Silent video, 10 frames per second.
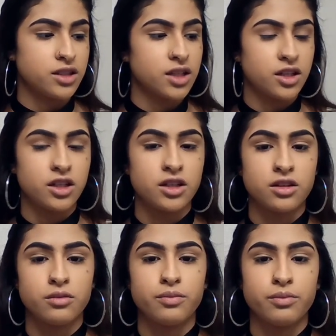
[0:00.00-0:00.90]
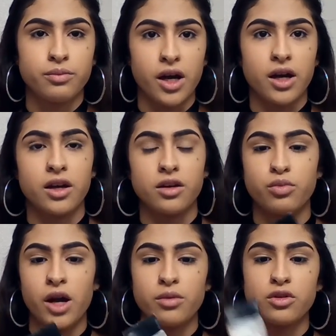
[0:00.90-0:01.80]
I did my
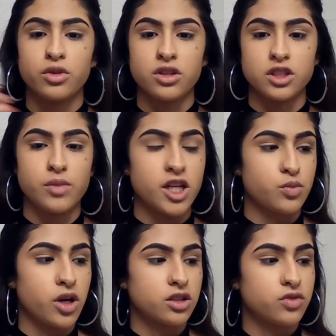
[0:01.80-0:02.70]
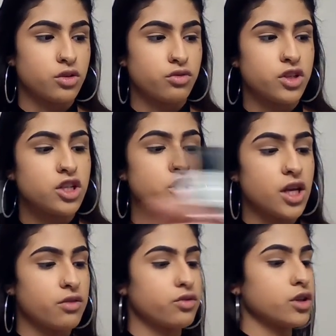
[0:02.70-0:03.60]
primer with the Smashbox Photo Finish,
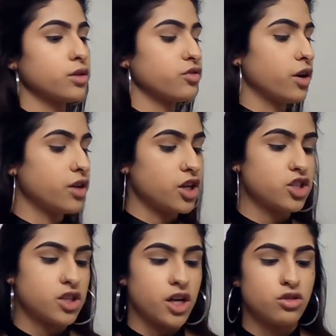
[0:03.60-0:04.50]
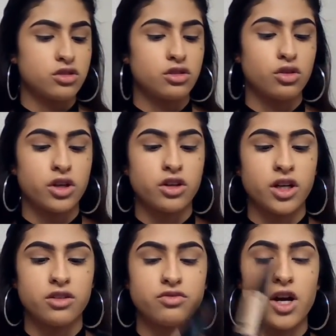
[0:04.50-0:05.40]
and for foundation I used the L'Oreal
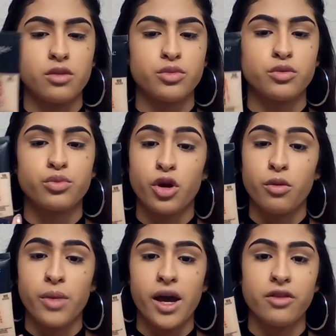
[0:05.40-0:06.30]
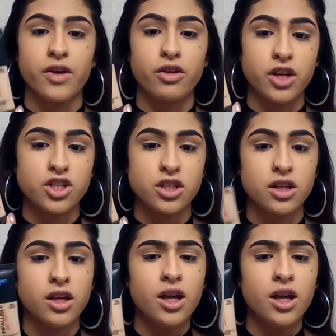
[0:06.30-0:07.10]
Infallible Pro Matte Foundation.